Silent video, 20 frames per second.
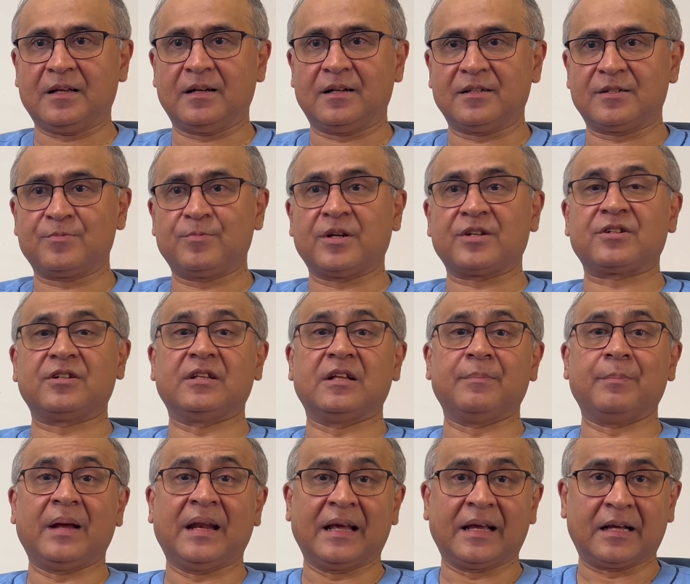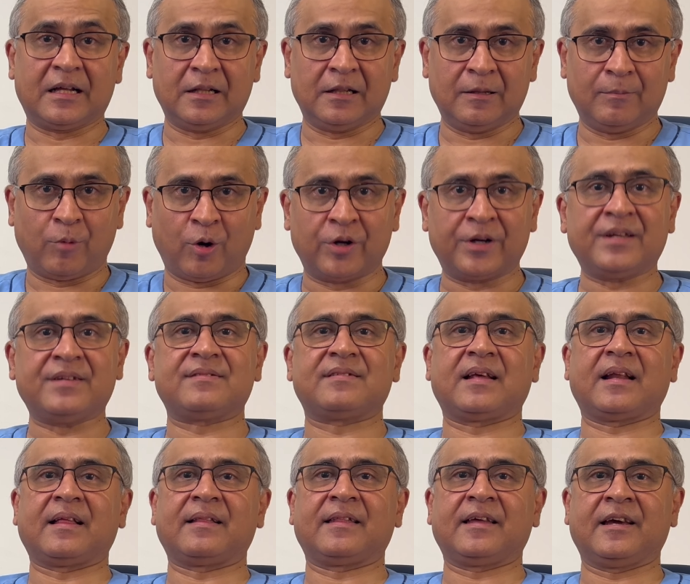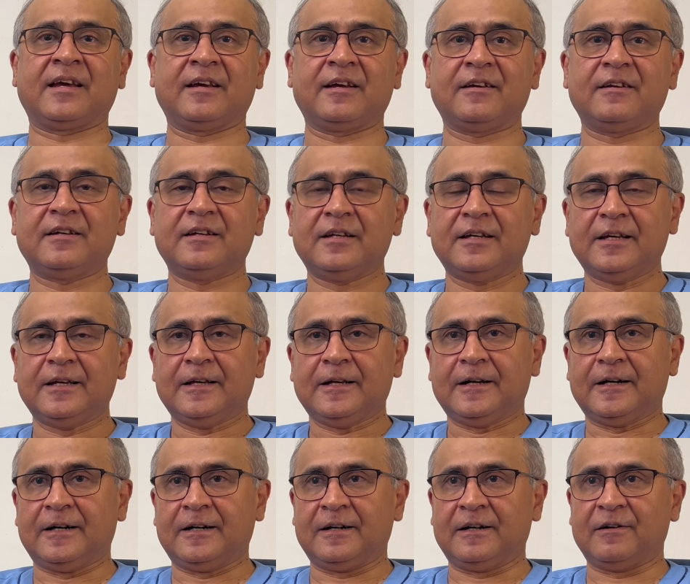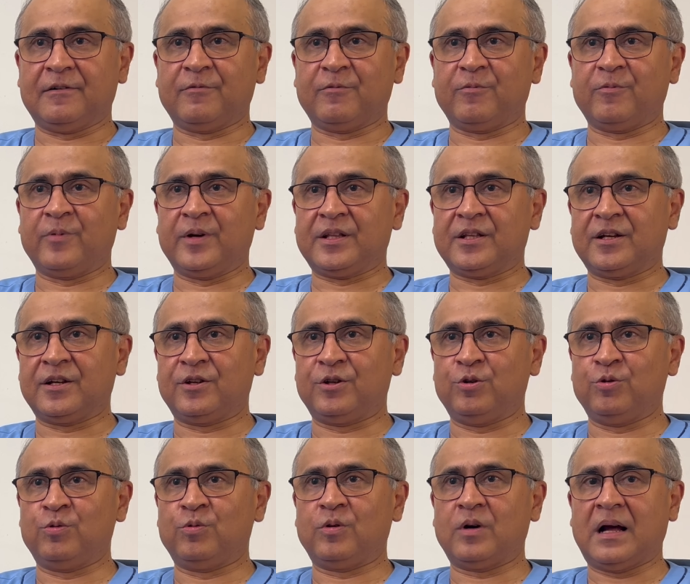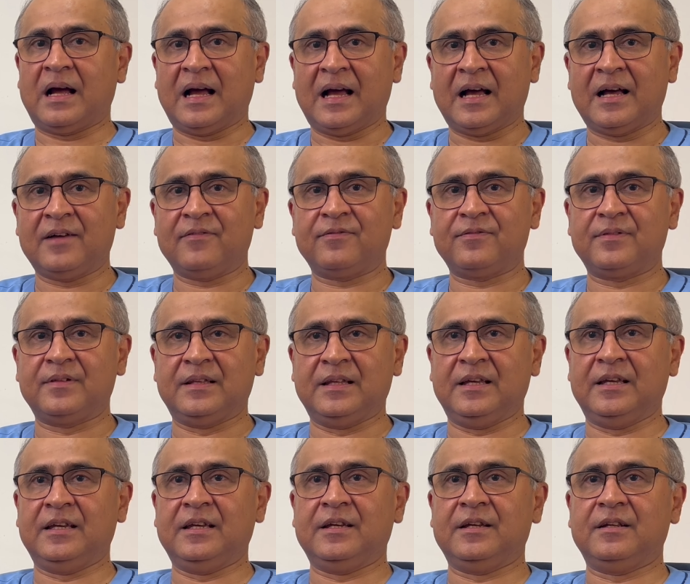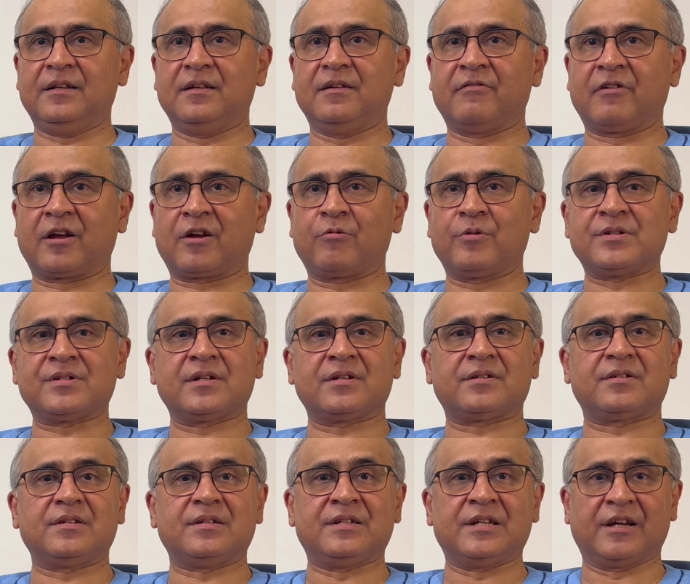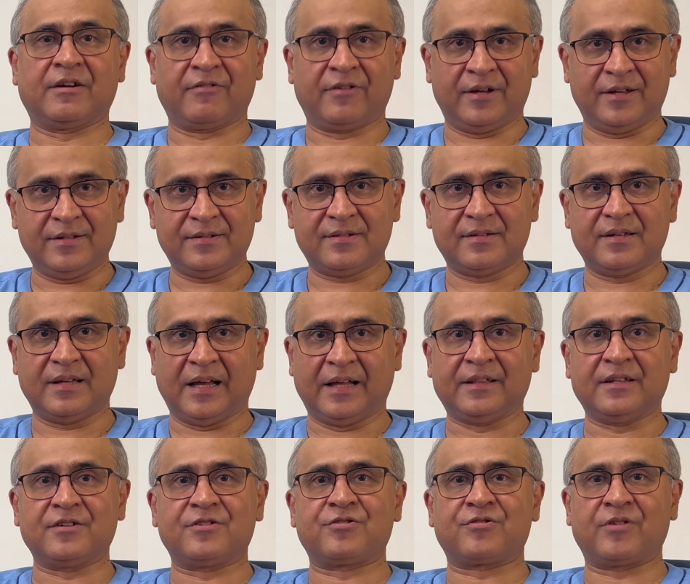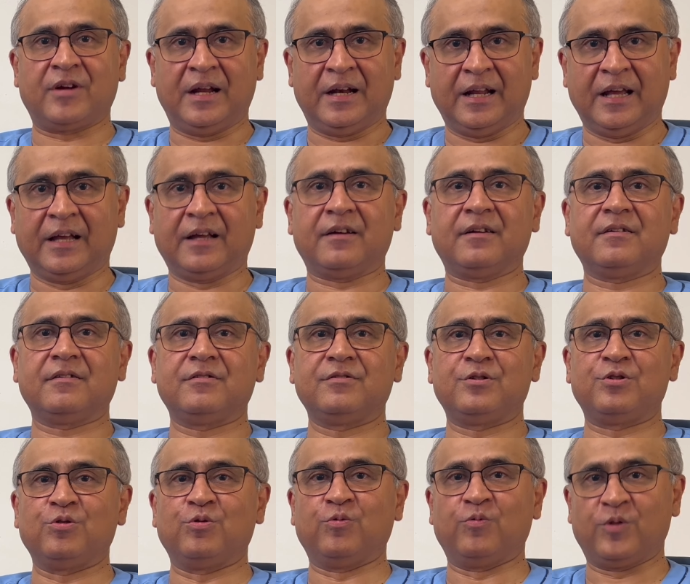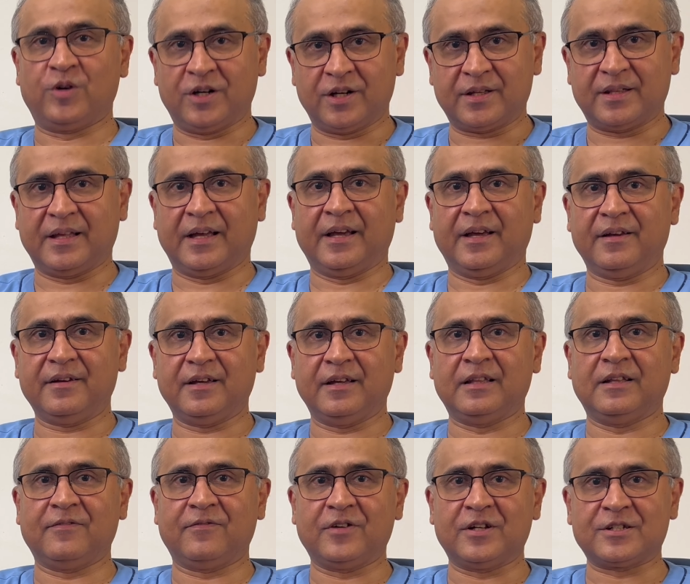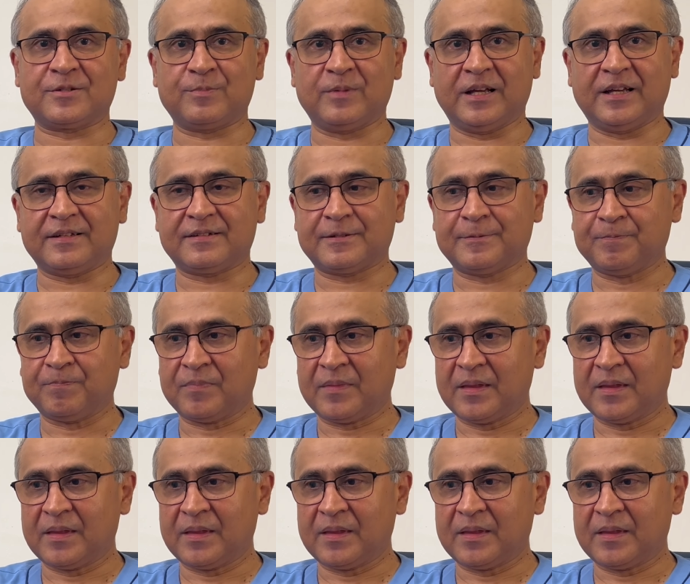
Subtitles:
especially the medical bodies that are there, whether you have the requisite degrees and the training to work there in the first place.